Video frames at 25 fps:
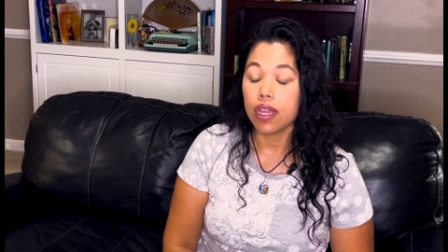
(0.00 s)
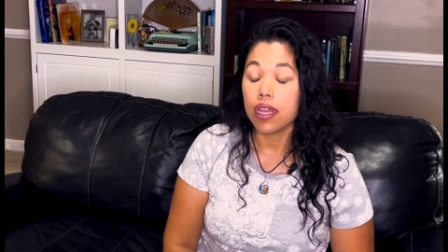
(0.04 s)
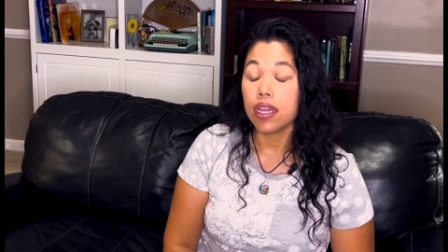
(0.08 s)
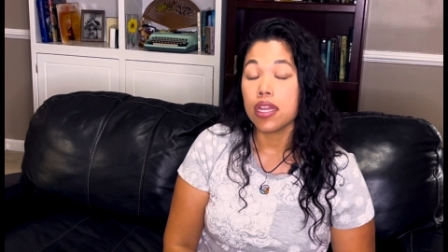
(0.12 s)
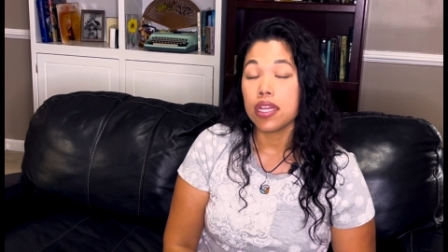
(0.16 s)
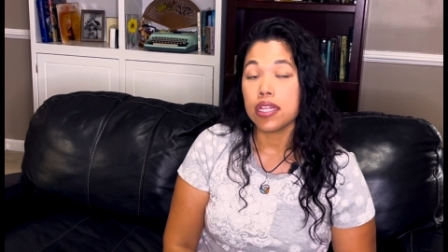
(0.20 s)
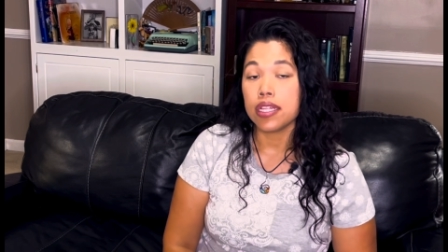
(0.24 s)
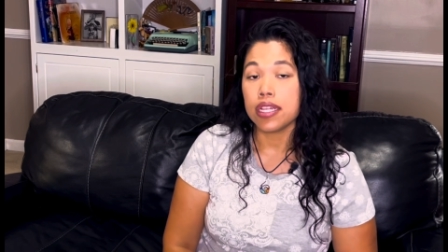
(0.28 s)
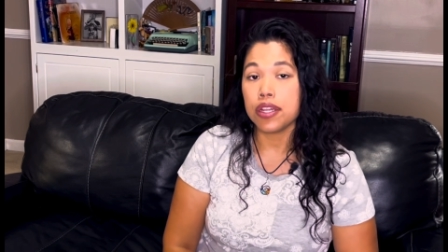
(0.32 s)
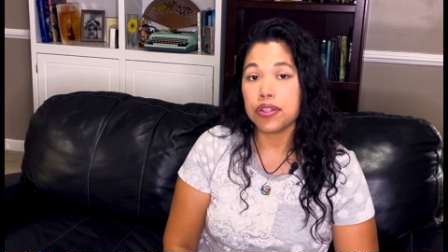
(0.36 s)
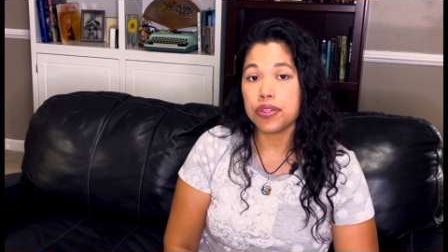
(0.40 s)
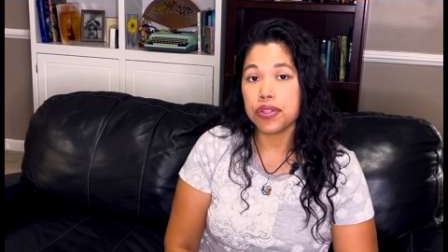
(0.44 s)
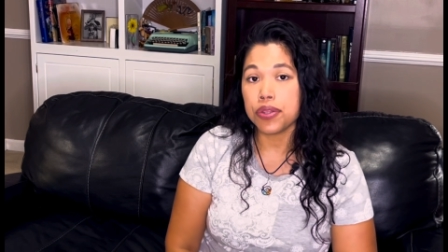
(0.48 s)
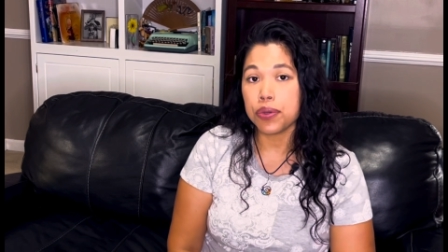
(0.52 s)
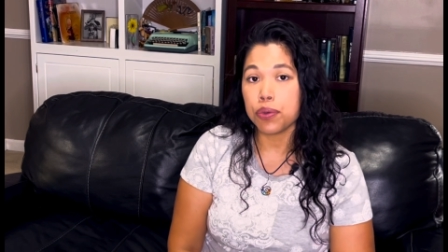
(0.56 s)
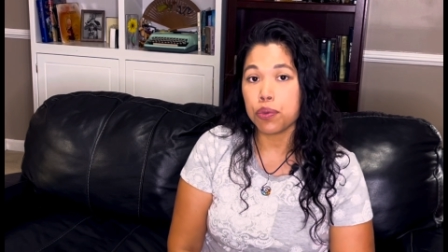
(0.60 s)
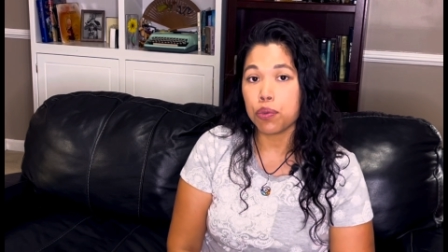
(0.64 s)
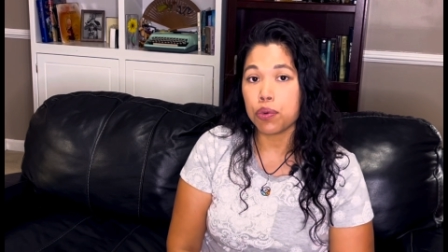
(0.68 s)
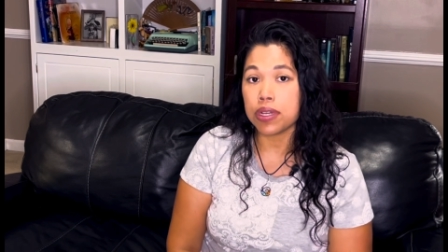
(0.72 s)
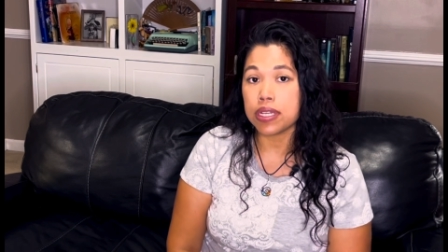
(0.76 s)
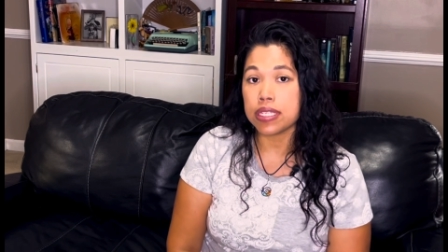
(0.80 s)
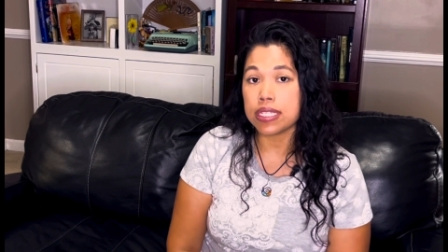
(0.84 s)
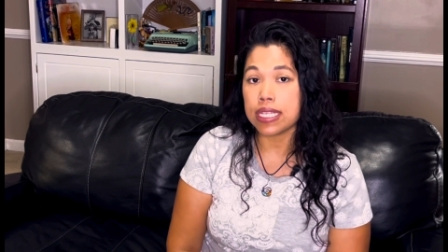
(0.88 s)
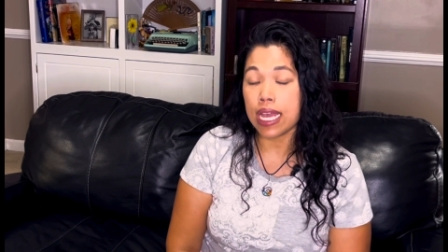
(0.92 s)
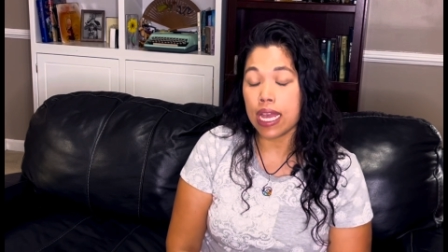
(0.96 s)
Then there
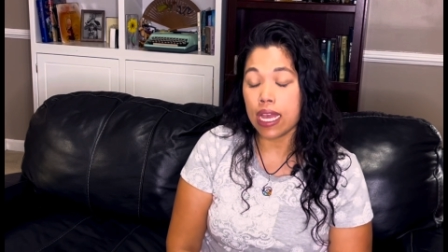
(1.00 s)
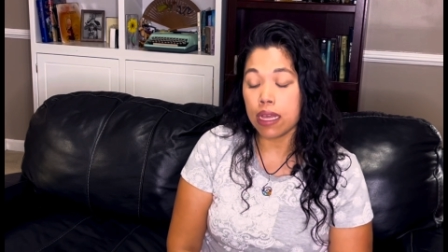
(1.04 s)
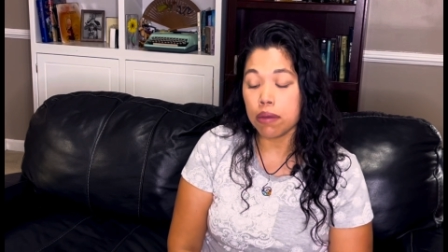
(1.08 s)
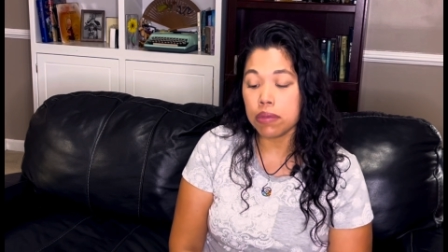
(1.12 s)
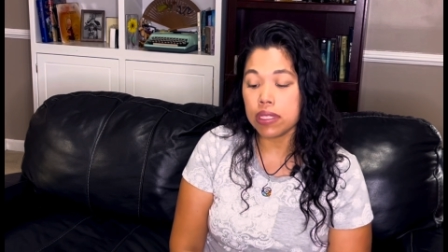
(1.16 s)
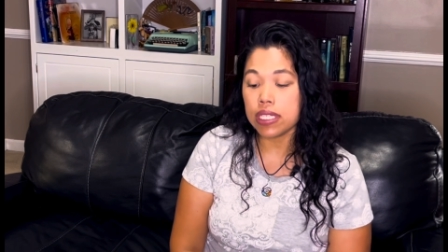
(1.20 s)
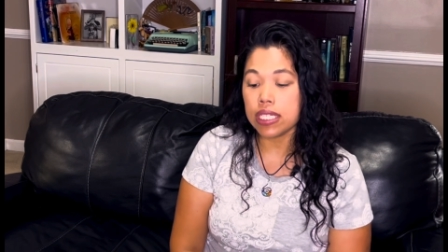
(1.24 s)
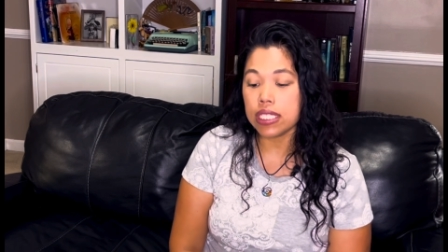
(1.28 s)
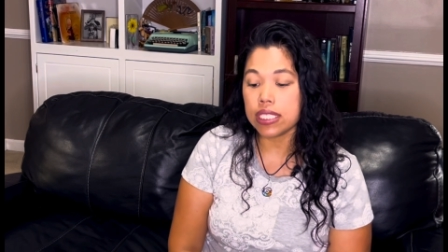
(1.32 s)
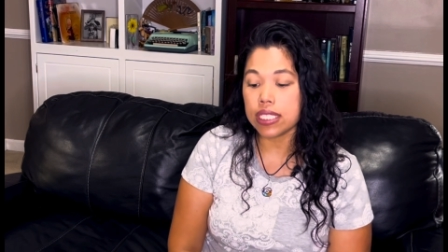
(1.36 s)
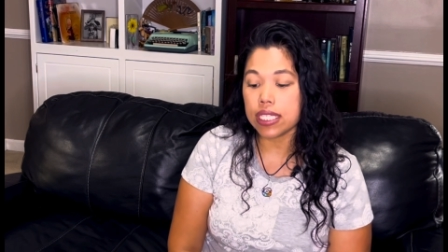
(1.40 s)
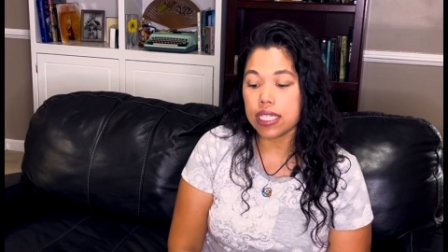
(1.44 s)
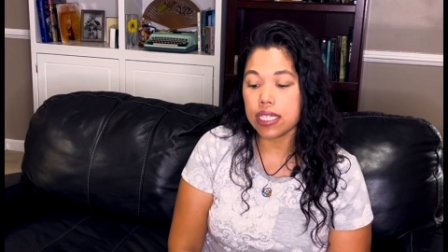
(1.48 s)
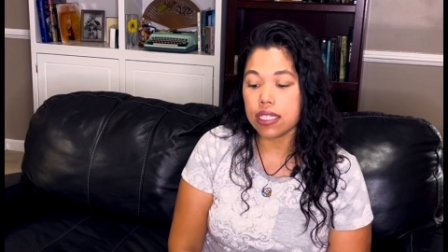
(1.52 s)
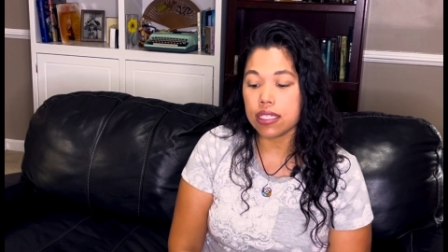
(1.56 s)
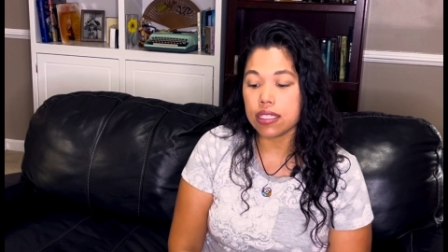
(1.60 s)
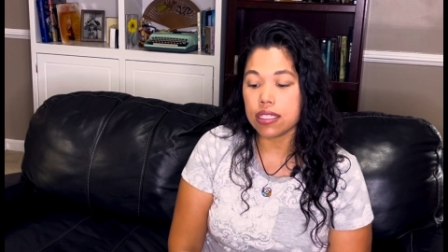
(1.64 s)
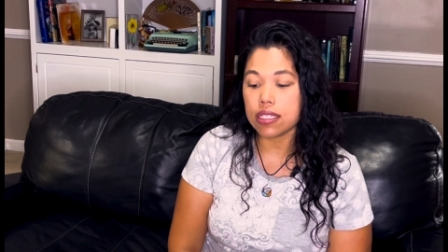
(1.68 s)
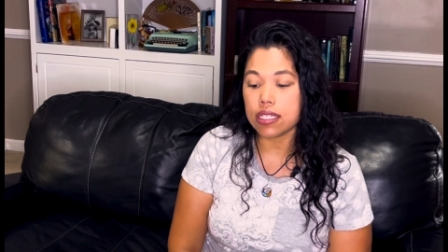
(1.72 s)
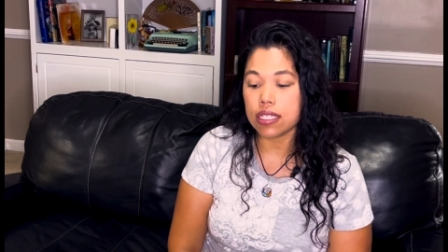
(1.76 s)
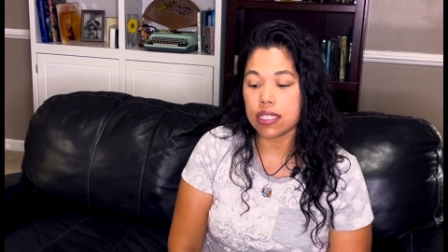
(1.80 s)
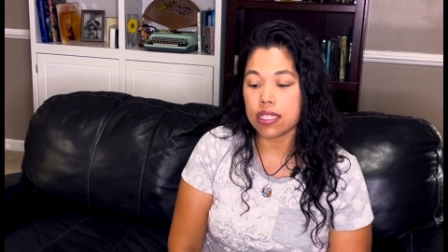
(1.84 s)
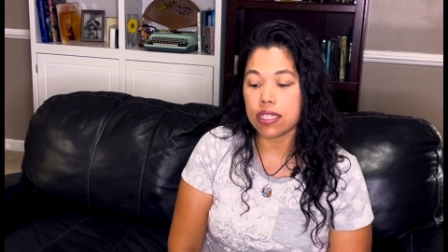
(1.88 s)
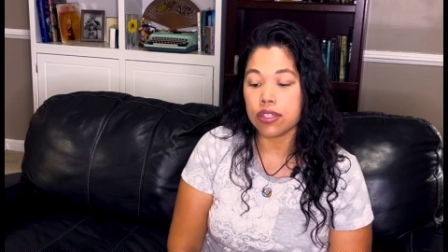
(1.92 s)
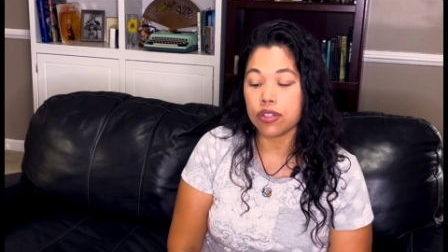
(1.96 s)
was Emily
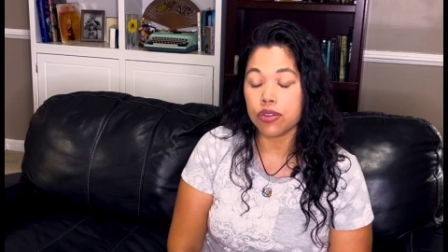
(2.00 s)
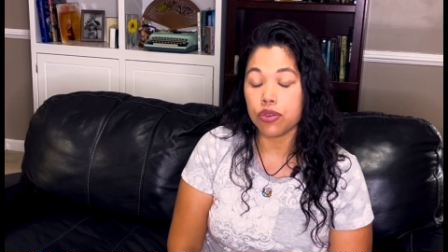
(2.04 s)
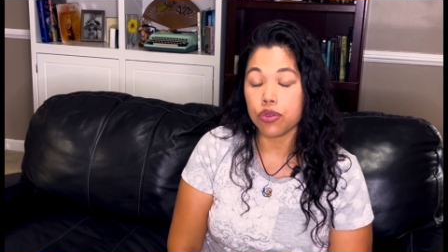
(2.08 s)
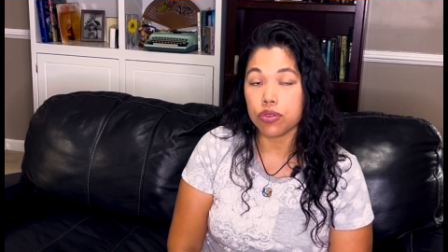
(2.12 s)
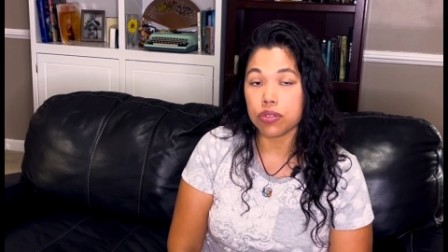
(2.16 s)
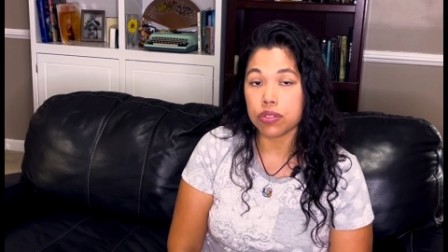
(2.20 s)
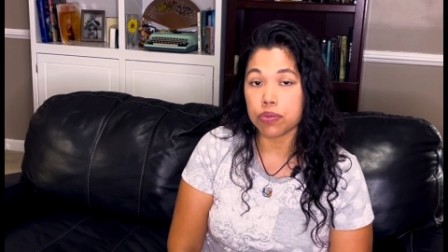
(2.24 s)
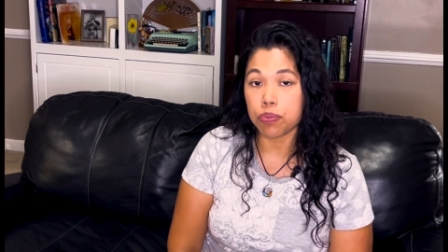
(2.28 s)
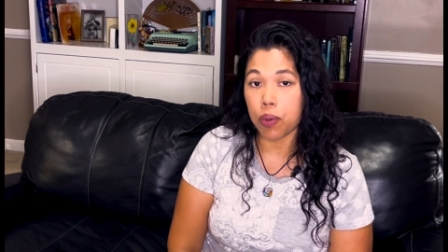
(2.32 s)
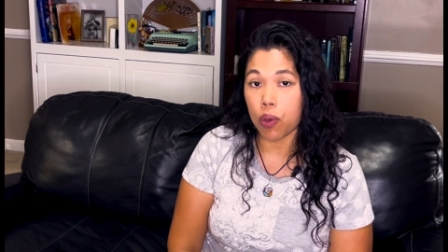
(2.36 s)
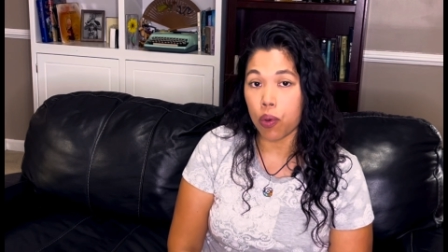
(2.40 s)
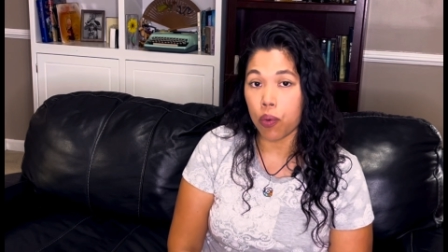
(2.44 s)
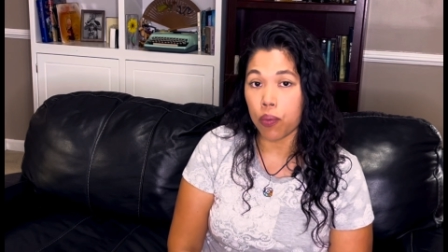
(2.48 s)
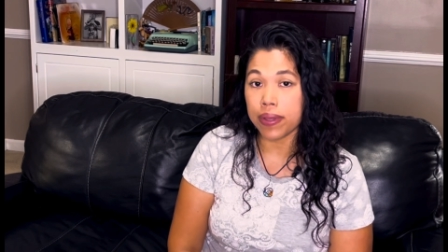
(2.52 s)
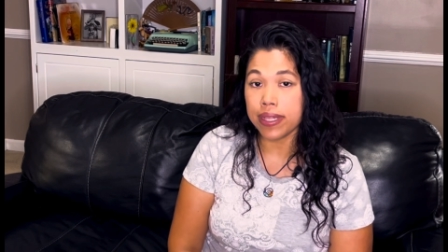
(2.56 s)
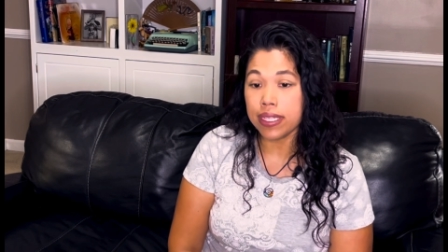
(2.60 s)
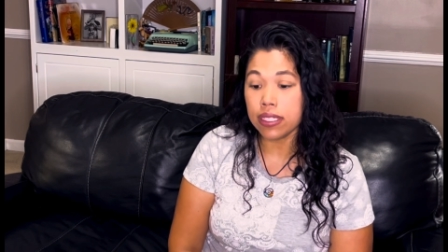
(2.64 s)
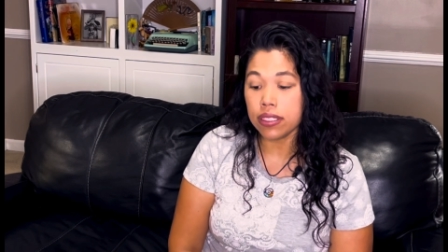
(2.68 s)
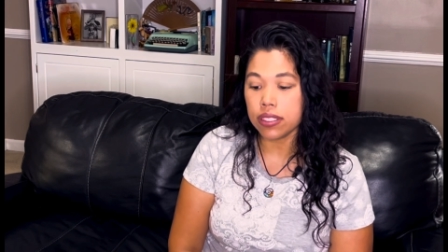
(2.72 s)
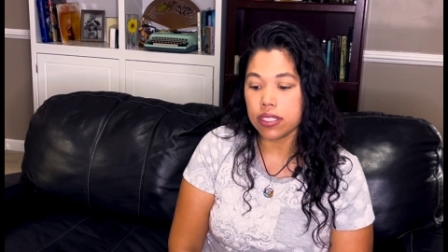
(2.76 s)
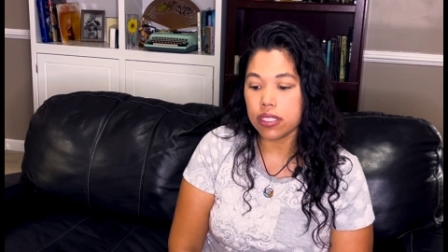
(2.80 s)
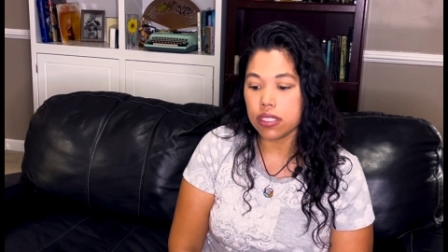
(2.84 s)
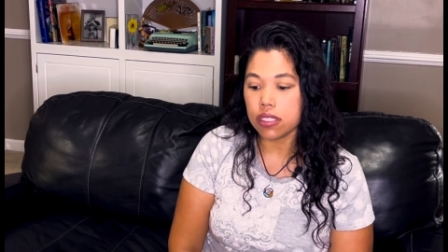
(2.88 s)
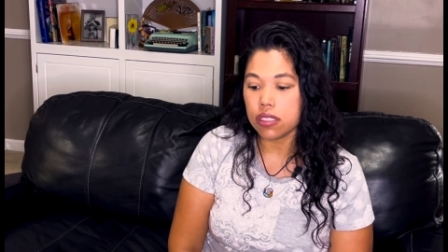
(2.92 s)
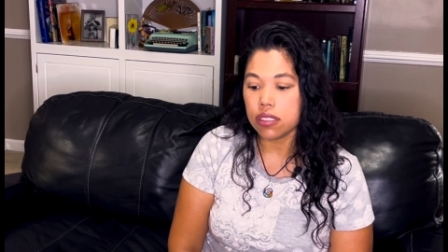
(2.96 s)
Dickinson, who is a
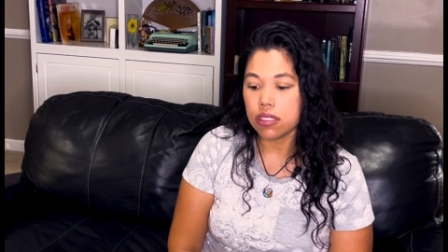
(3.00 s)
poet.